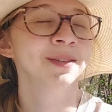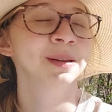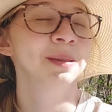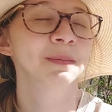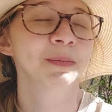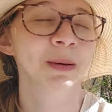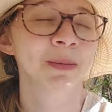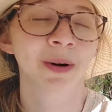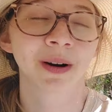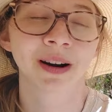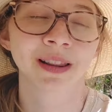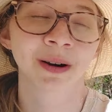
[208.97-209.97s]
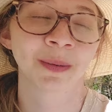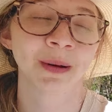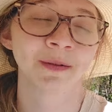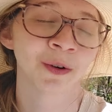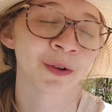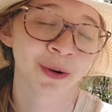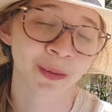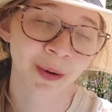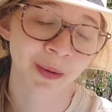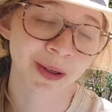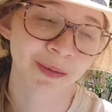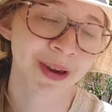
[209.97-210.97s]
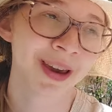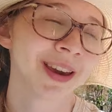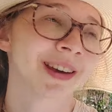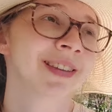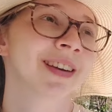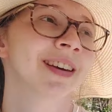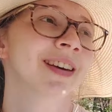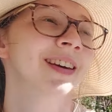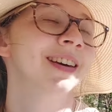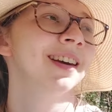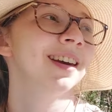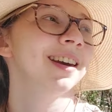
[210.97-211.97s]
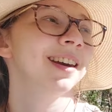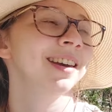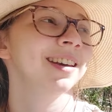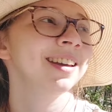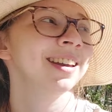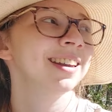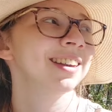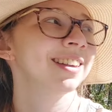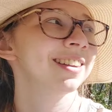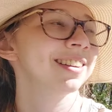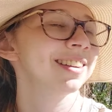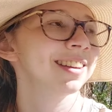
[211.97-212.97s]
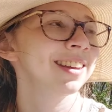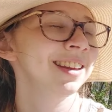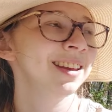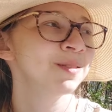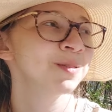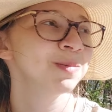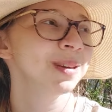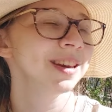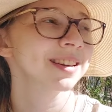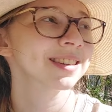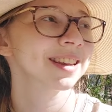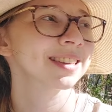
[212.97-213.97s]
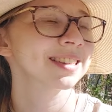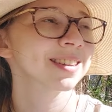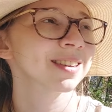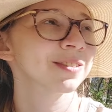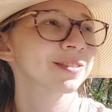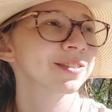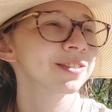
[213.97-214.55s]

when people are a little bit vulnerable with me, and it it gives me a sense of